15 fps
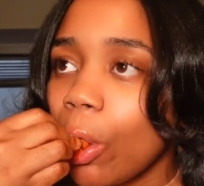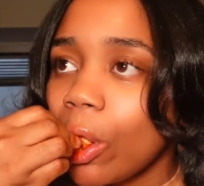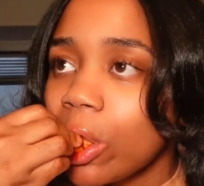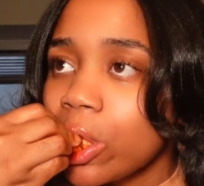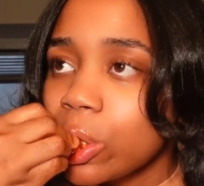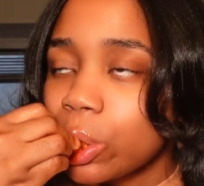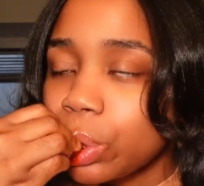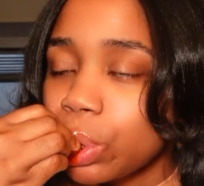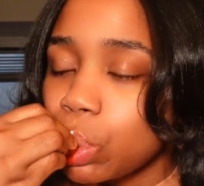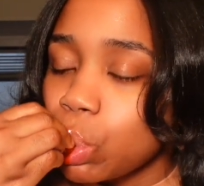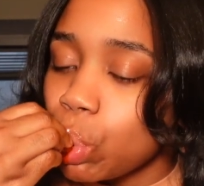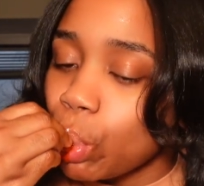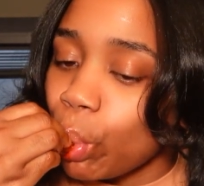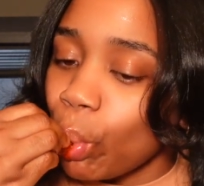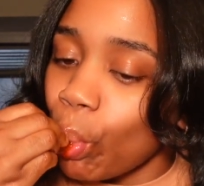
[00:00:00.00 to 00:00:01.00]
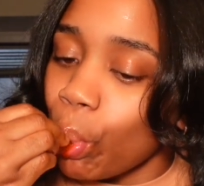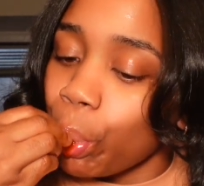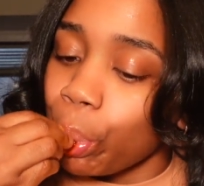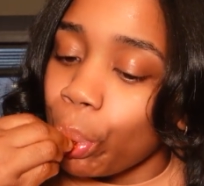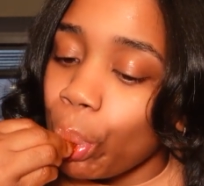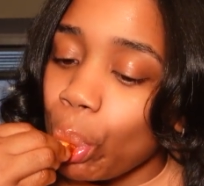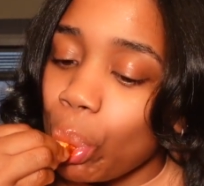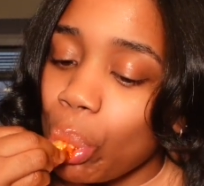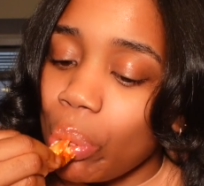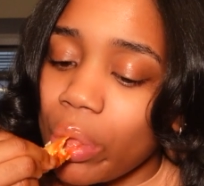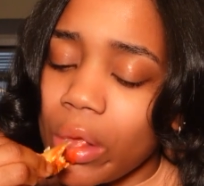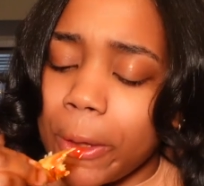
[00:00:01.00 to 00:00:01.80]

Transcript: (silence)